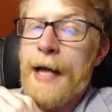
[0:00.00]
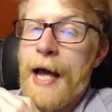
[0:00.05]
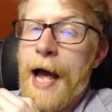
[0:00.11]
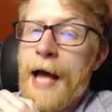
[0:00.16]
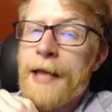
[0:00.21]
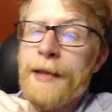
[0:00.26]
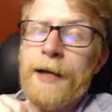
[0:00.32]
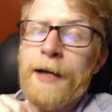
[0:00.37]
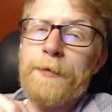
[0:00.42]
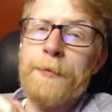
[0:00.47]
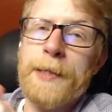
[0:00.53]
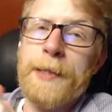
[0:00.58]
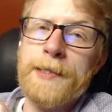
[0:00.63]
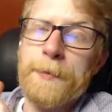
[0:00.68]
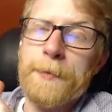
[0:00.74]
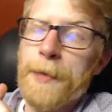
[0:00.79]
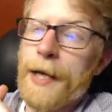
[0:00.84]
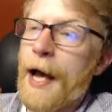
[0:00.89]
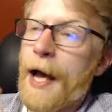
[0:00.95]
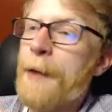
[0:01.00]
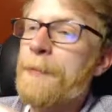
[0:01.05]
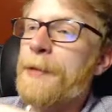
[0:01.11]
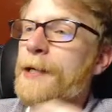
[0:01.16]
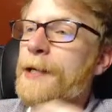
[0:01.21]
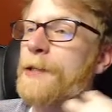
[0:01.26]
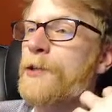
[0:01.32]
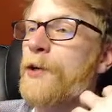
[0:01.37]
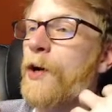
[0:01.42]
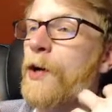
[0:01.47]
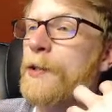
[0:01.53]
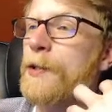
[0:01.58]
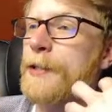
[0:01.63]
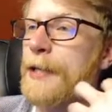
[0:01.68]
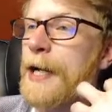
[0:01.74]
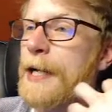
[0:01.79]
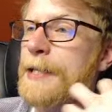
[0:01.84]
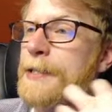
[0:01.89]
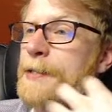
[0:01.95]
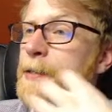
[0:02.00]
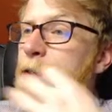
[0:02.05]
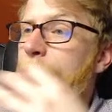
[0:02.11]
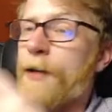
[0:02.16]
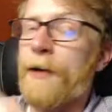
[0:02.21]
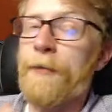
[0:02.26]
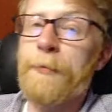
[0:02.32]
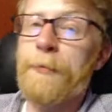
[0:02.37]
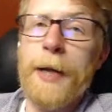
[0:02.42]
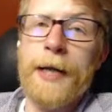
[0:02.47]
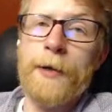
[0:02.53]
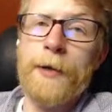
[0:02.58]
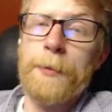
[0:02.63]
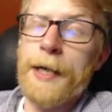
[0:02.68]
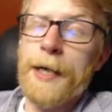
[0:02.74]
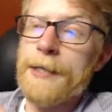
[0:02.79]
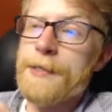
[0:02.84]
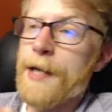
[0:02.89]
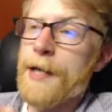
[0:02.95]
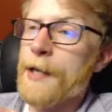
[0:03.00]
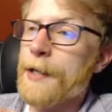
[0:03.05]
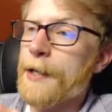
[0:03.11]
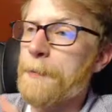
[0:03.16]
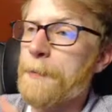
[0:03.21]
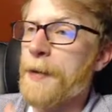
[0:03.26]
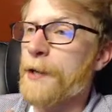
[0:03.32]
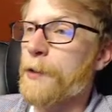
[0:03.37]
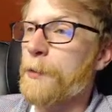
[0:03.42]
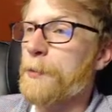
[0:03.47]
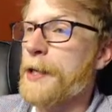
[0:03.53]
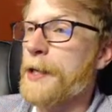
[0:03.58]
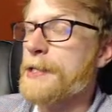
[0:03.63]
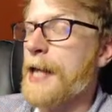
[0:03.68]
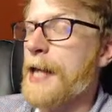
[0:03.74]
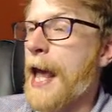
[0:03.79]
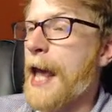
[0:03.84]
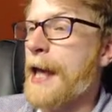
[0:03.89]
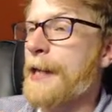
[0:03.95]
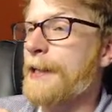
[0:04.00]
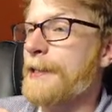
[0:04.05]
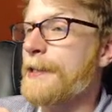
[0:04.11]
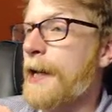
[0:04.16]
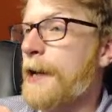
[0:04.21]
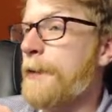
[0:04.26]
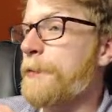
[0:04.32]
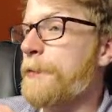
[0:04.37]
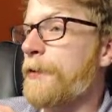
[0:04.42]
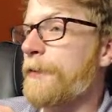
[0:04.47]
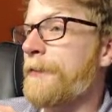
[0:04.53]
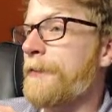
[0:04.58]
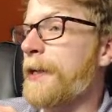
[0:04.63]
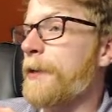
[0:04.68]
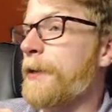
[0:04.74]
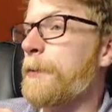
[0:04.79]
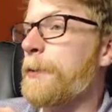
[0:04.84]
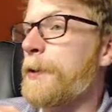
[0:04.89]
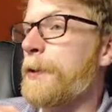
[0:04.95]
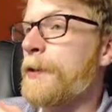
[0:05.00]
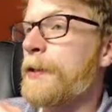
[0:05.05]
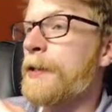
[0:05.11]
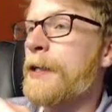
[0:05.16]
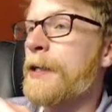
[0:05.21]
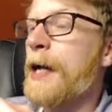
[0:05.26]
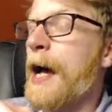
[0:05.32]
I love me some bagel. I'm an adult and I still love Bagel Bites. I'll eat Bagel Bites anytime they're available.